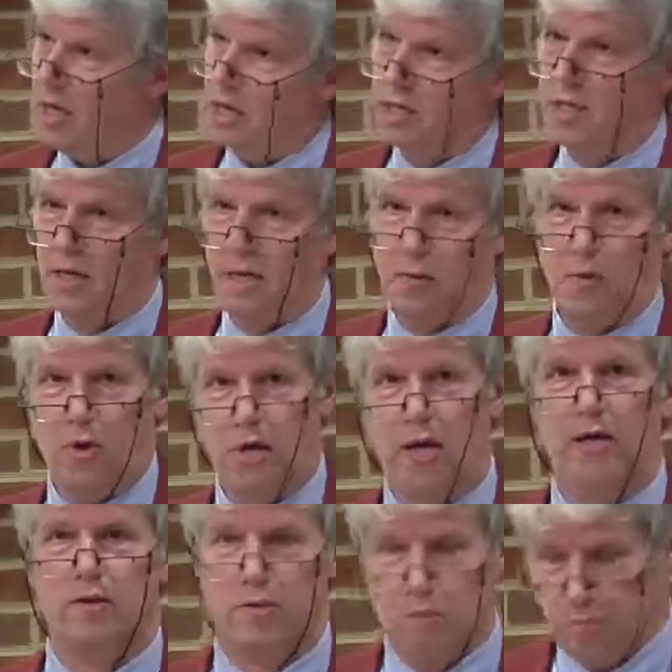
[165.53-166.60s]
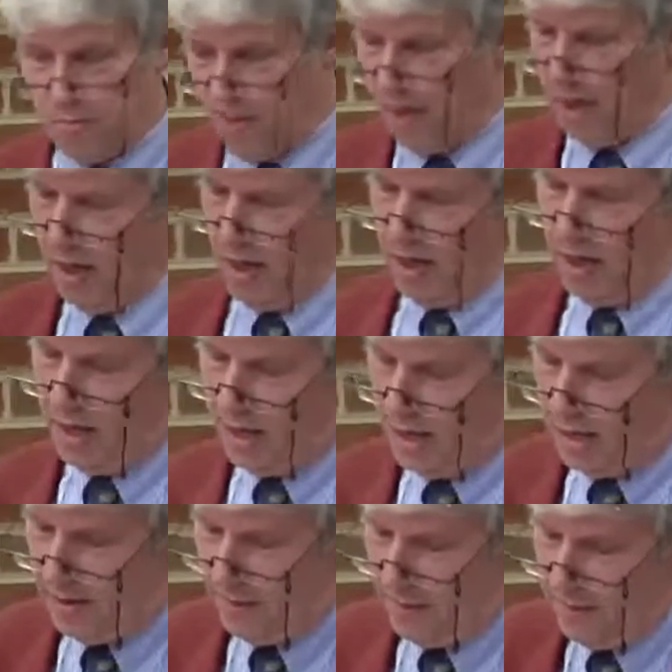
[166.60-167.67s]
assalamu
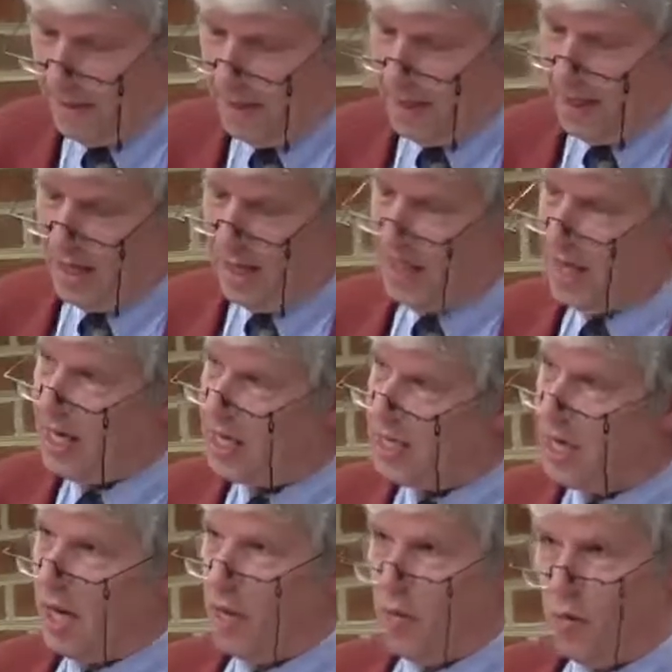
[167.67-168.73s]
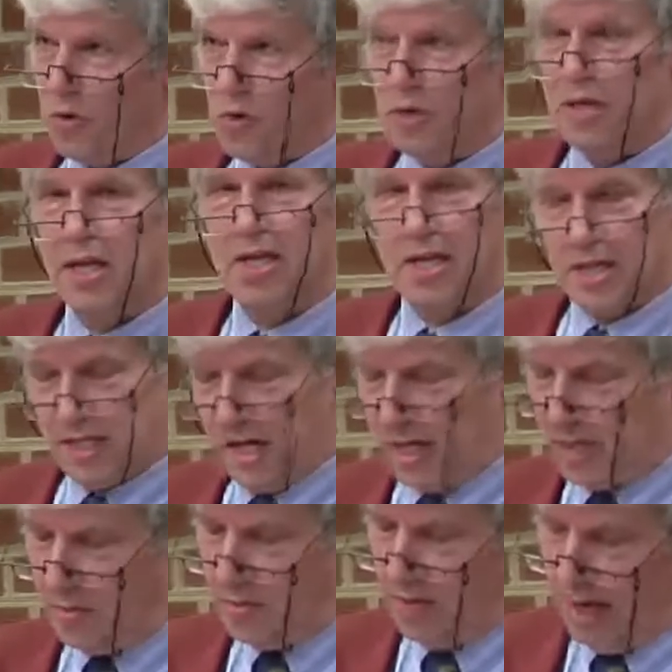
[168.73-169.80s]
alaikum, is a word that is
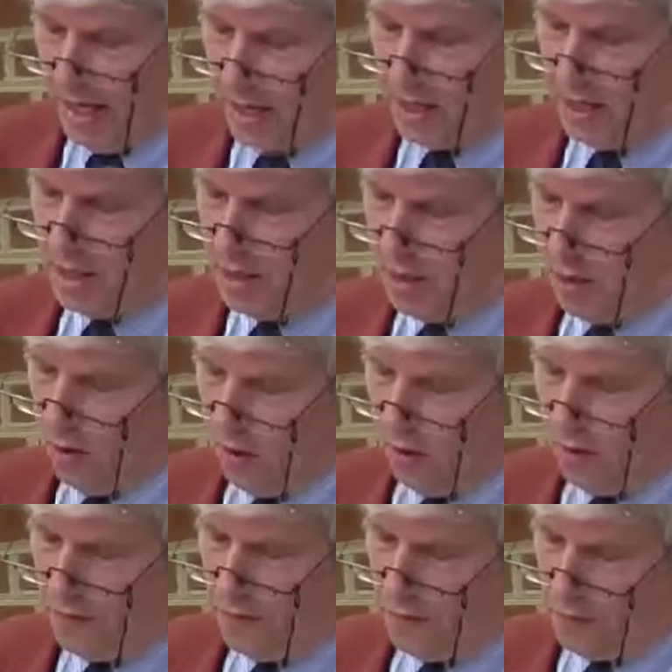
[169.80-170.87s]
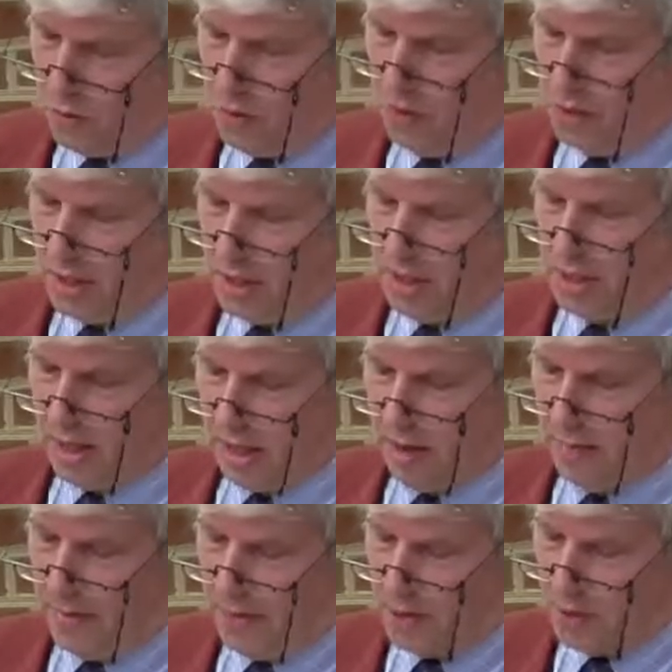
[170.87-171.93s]
at the basis of the word
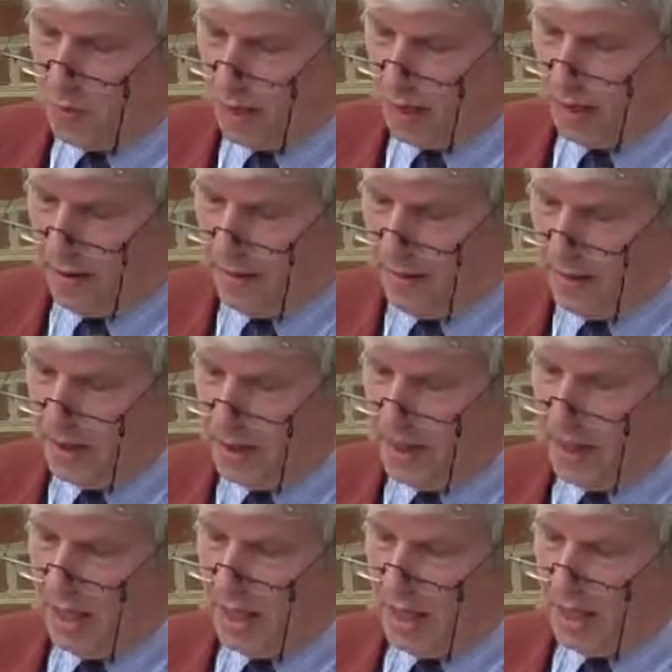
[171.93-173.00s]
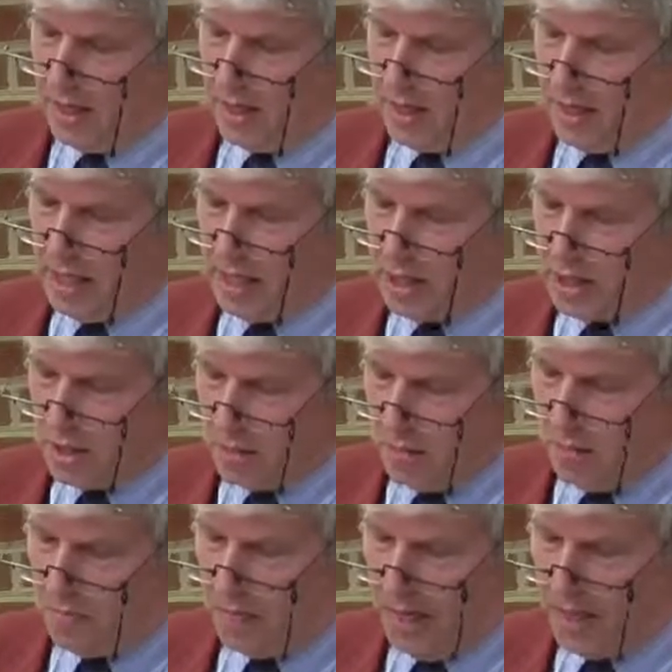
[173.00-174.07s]
Islam as well. In its
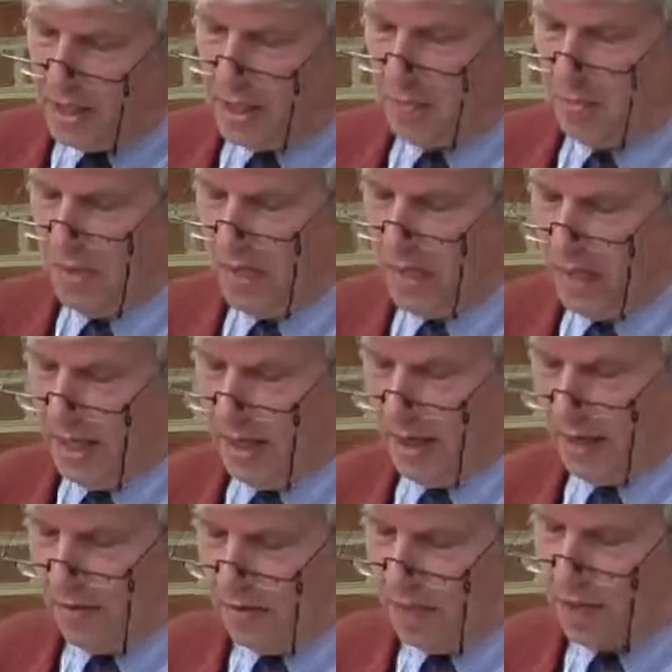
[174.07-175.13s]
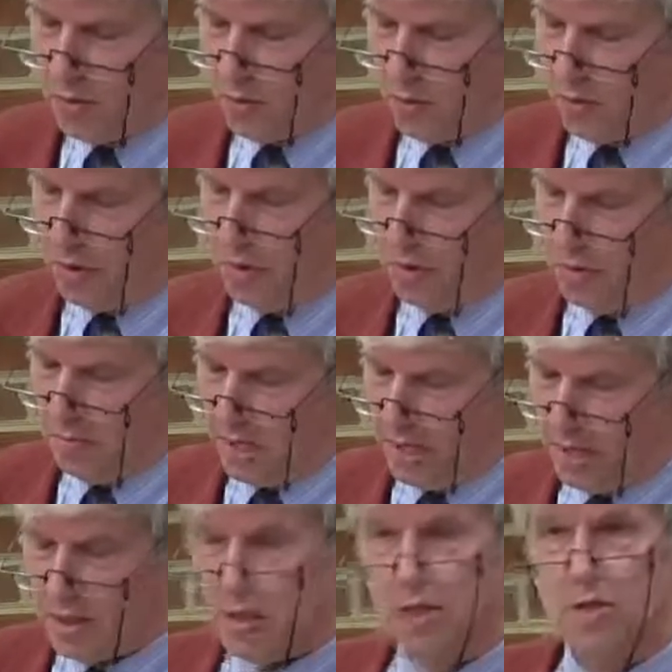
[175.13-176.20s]
basic meaning, this word
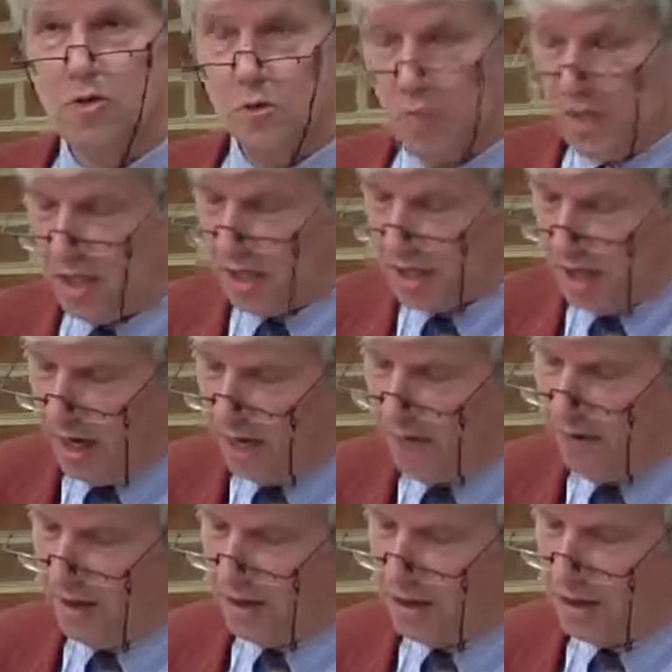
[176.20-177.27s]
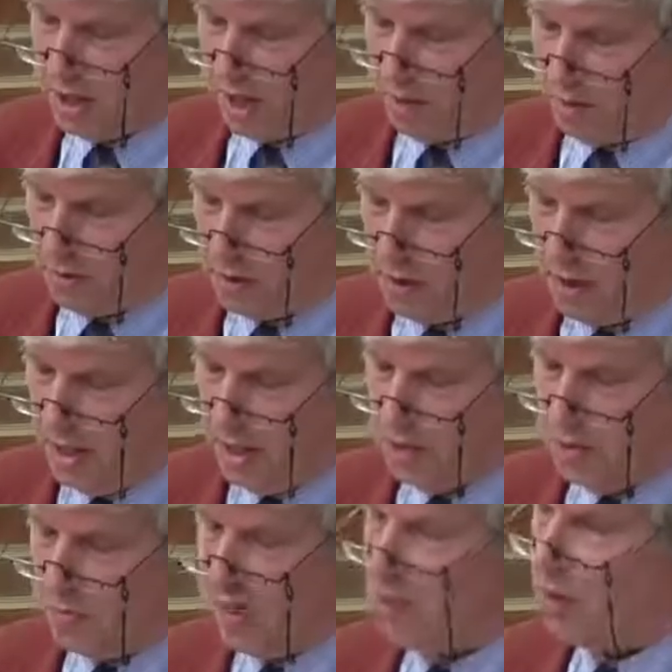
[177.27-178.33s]
means to be safe and sound,
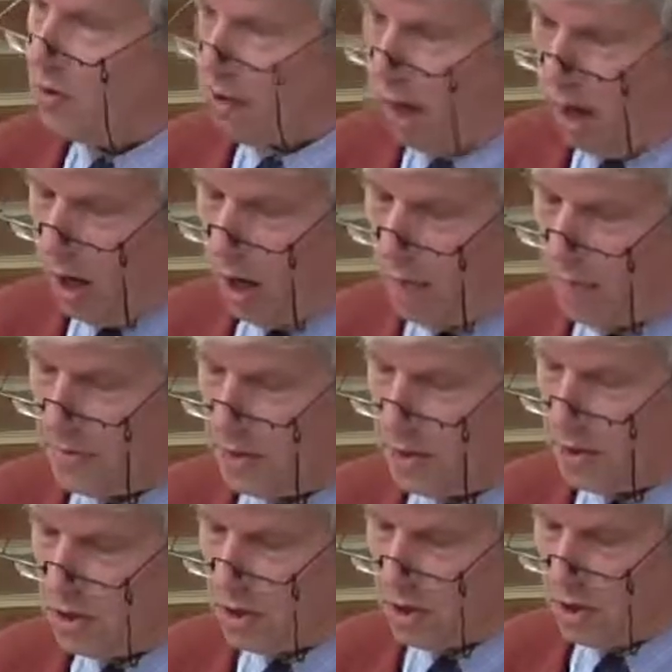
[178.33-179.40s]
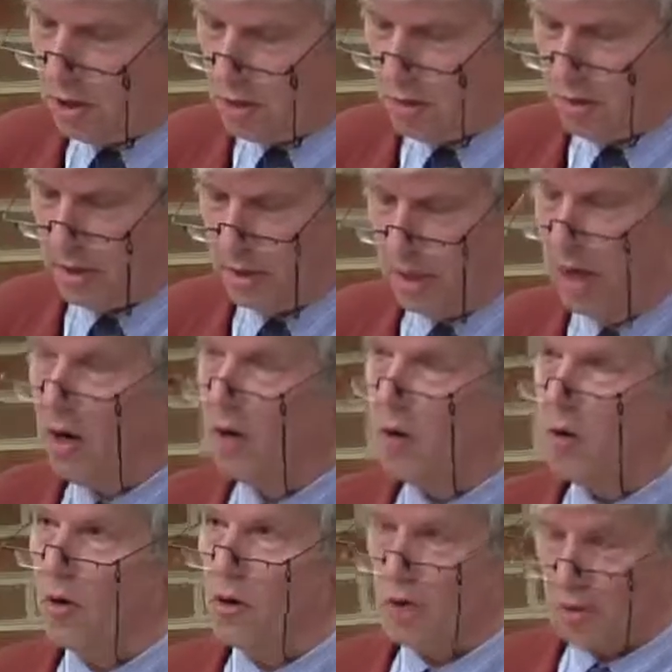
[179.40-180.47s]
to be unharmed, secure,
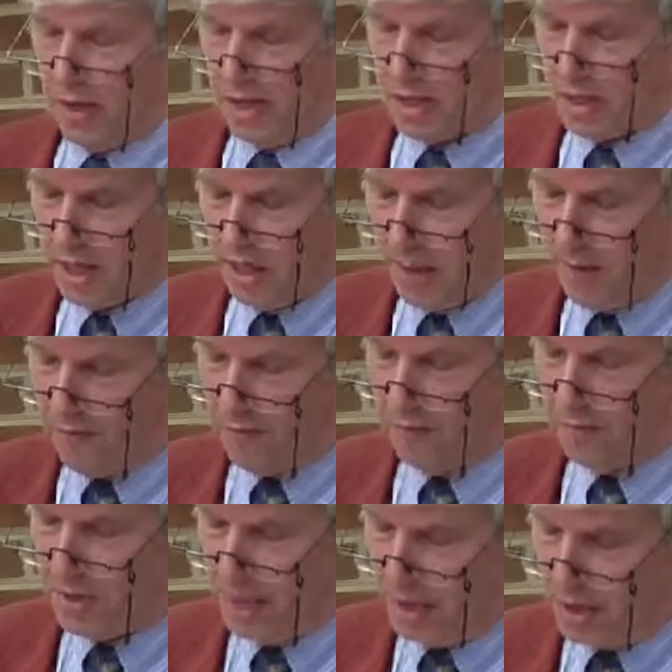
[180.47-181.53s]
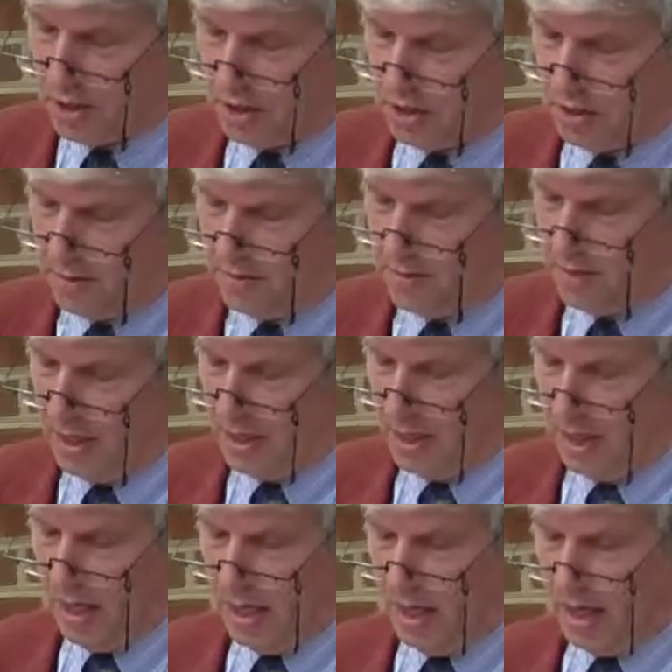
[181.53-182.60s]
or to escape from danger.
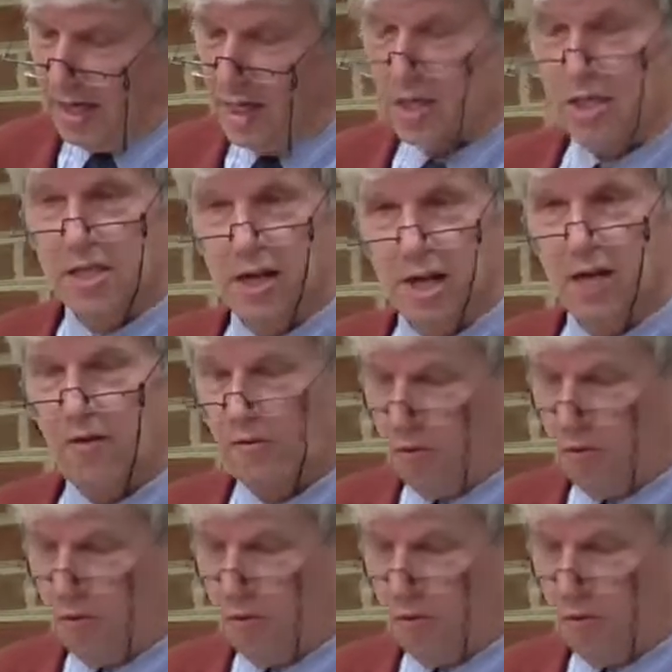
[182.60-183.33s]
In its second